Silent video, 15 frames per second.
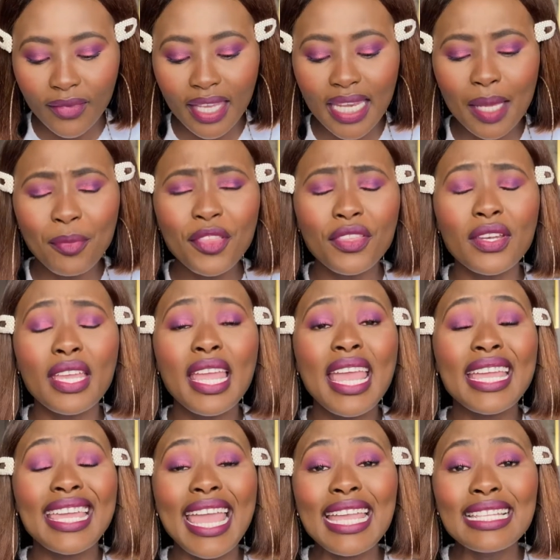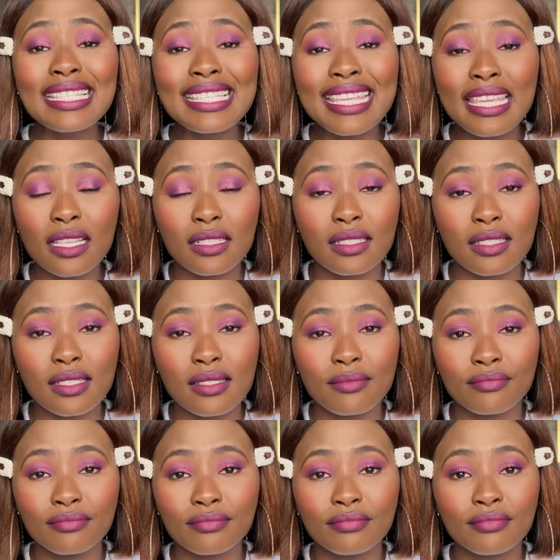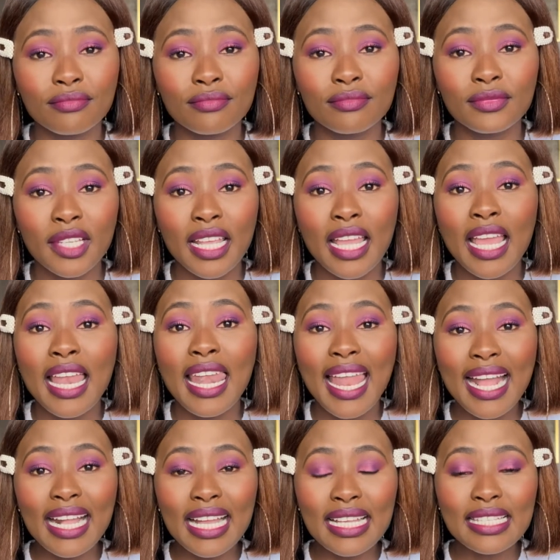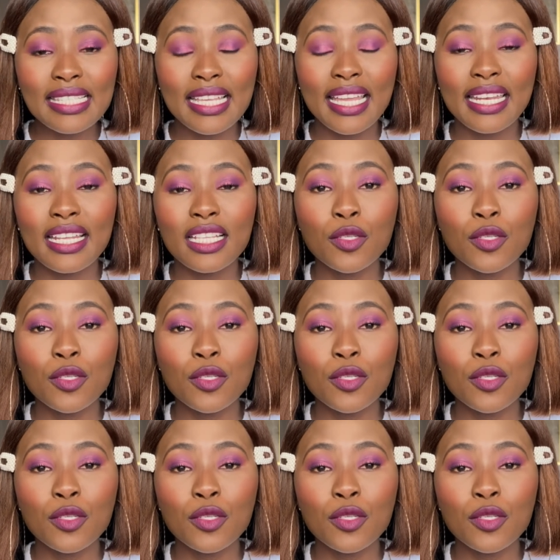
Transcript: Number 3, gain skills. Like I said,